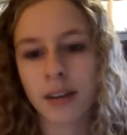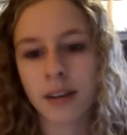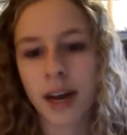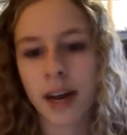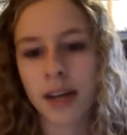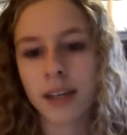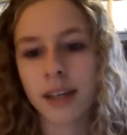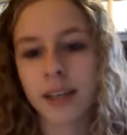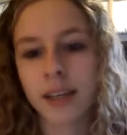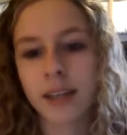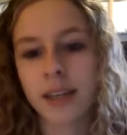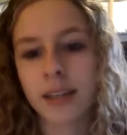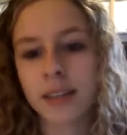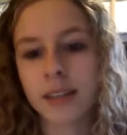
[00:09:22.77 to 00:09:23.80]
high
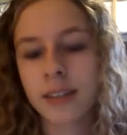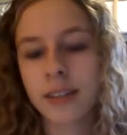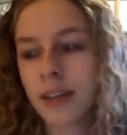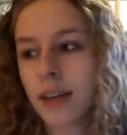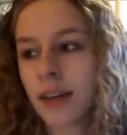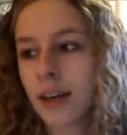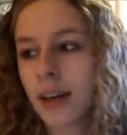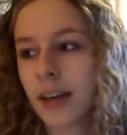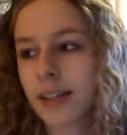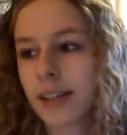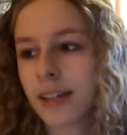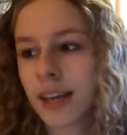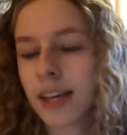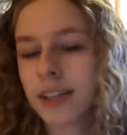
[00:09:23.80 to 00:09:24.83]
E, and it's
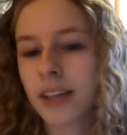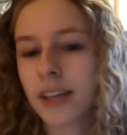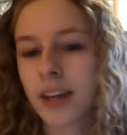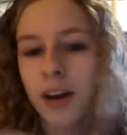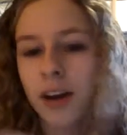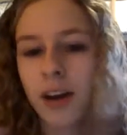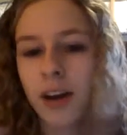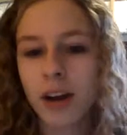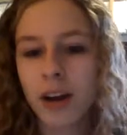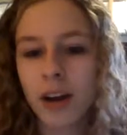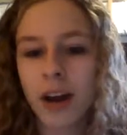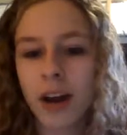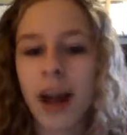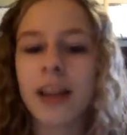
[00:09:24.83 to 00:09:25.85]
like
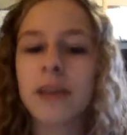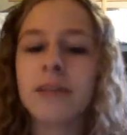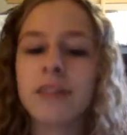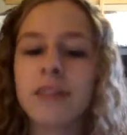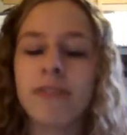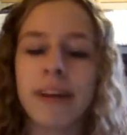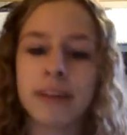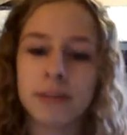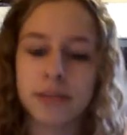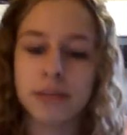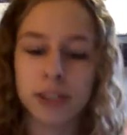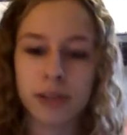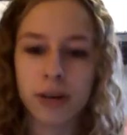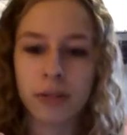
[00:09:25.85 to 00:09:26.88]
I like when the Phantoms
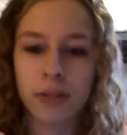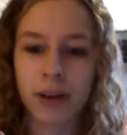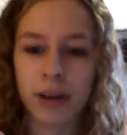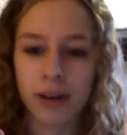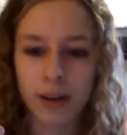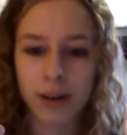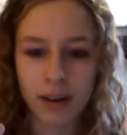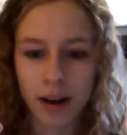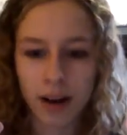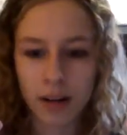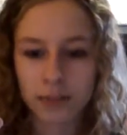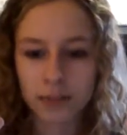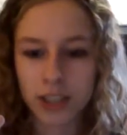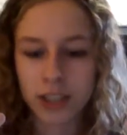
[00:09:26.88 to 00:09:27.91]
do it, where
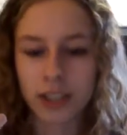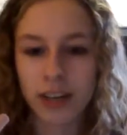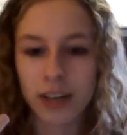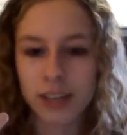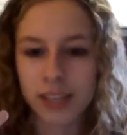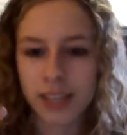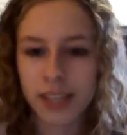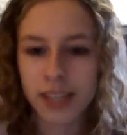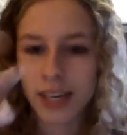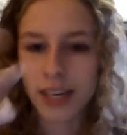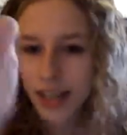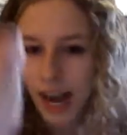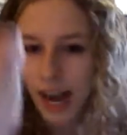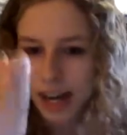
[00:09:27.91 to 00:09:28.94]
she starts to sing and
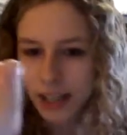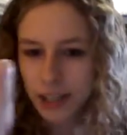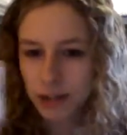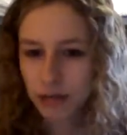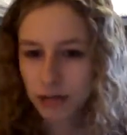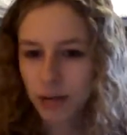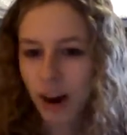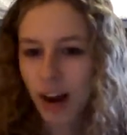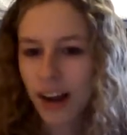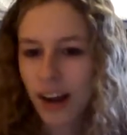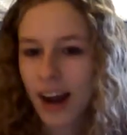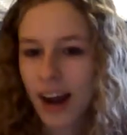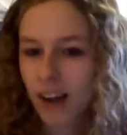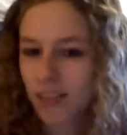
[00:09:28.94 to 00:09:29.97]
they kind of like draw it
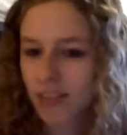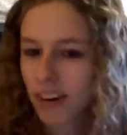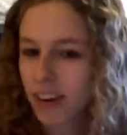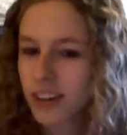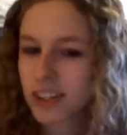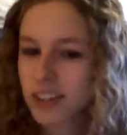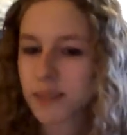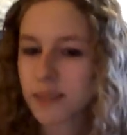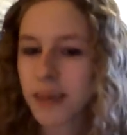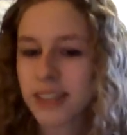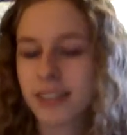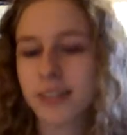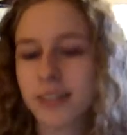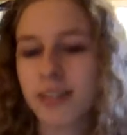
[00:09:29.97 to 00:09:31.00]
out of her. It just
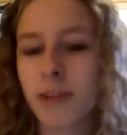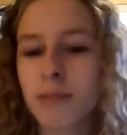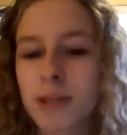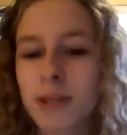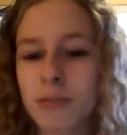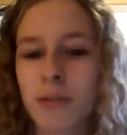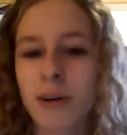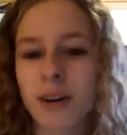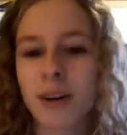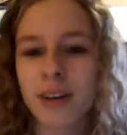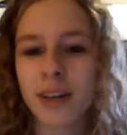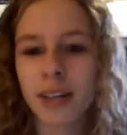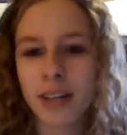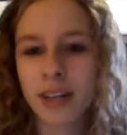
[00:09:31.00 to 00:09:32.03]
makes it so much more
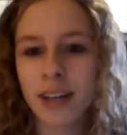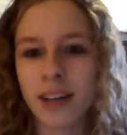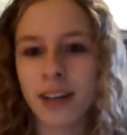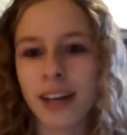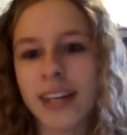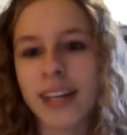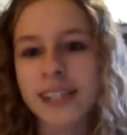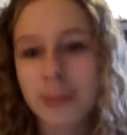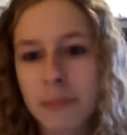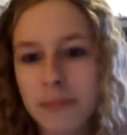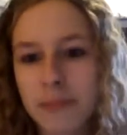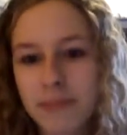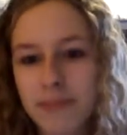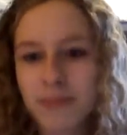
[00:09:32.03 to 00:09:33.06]
like he's
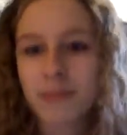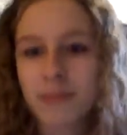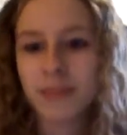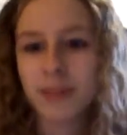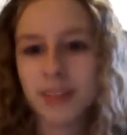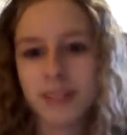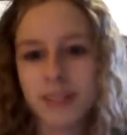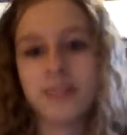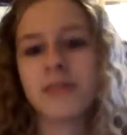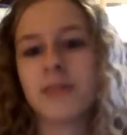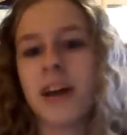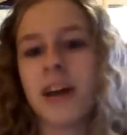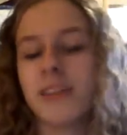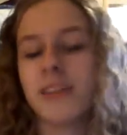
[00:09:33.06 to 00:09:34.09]

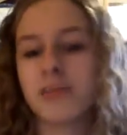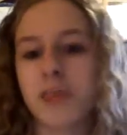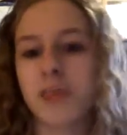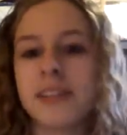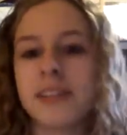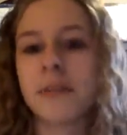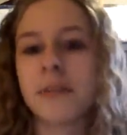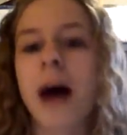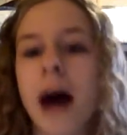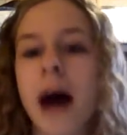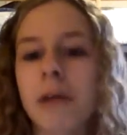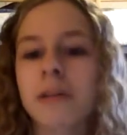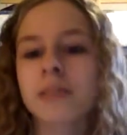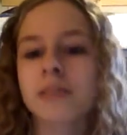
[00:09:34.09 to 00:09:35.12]
got these crazy
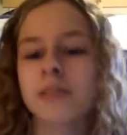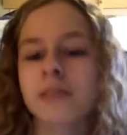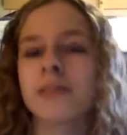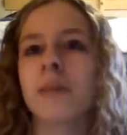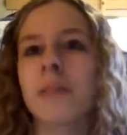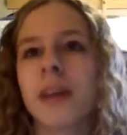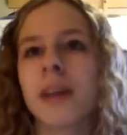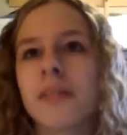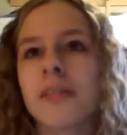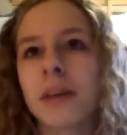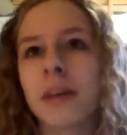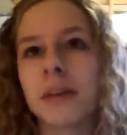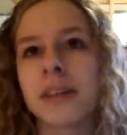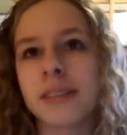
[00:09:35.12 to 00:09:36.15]
powers or something, even
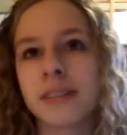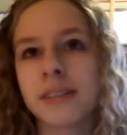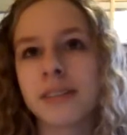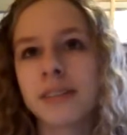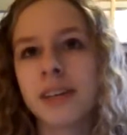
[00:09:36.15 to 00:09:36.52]
though he doesn't